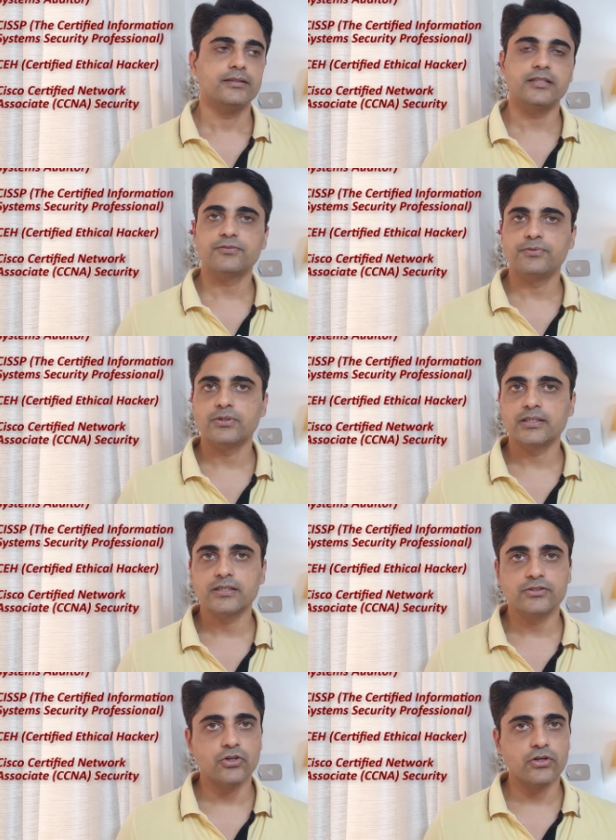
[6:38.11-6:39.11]
This
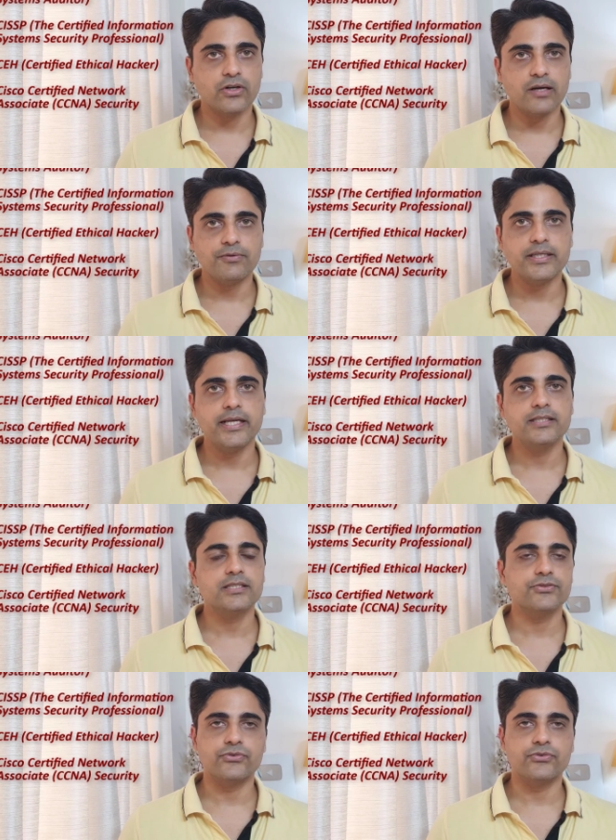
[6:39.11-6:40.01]
focuses on governance,